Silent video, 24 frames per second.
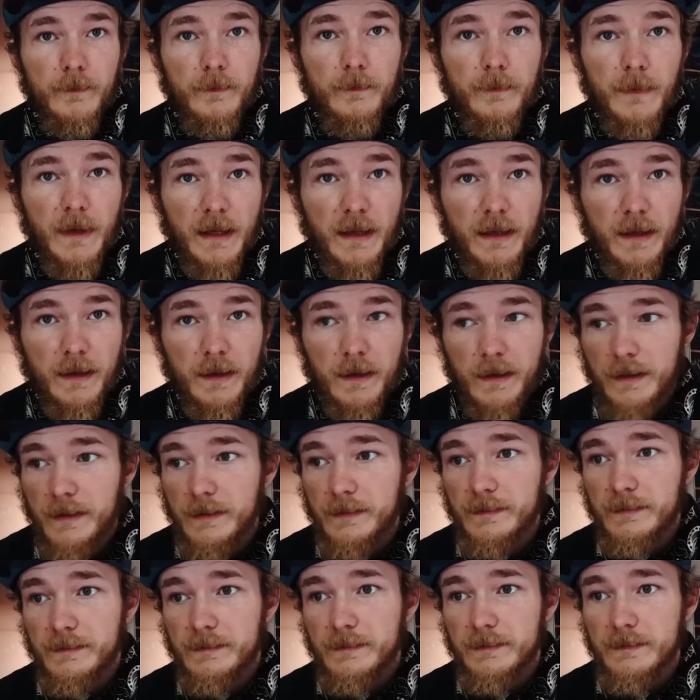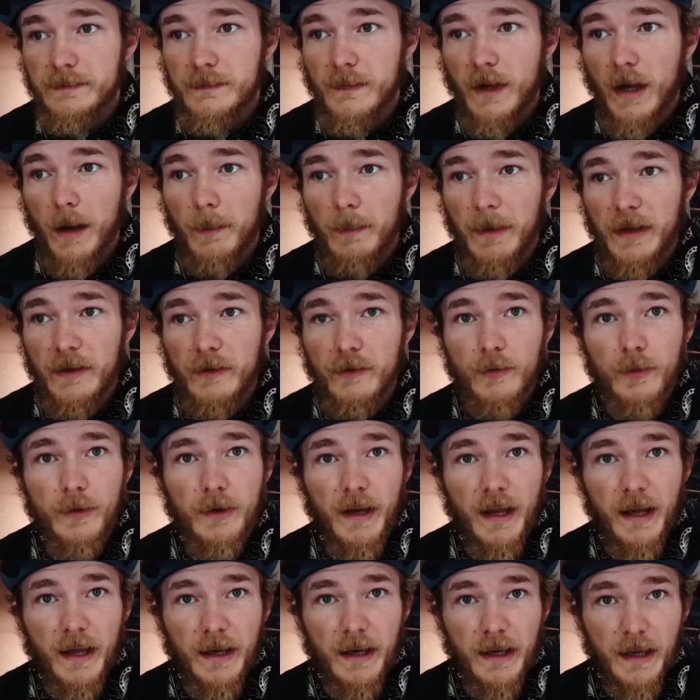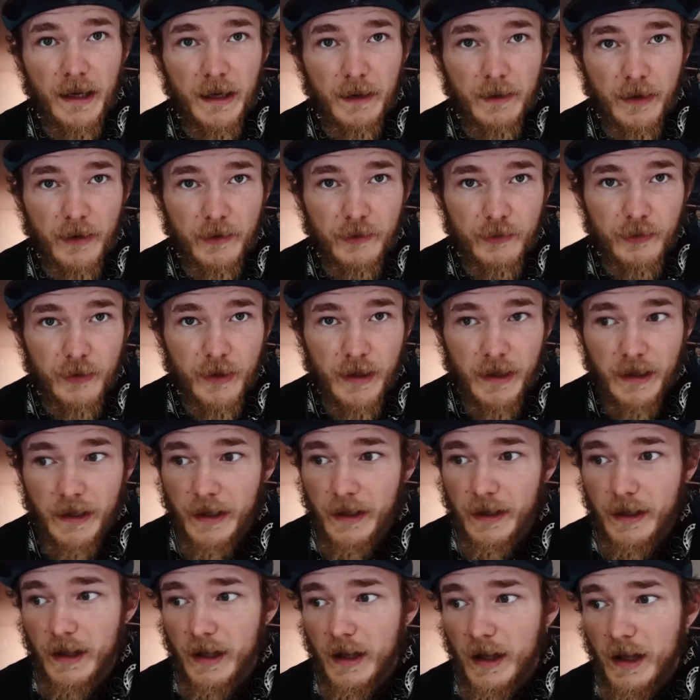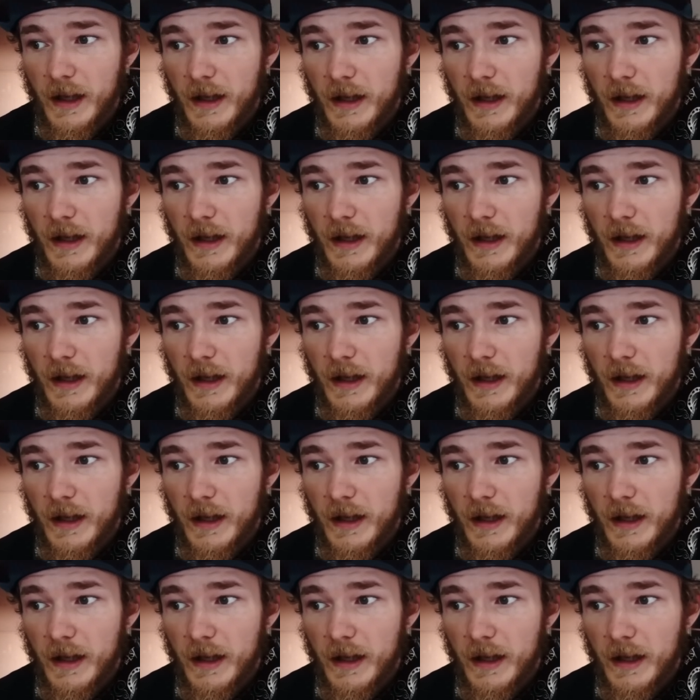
me coming to an end here in Australia.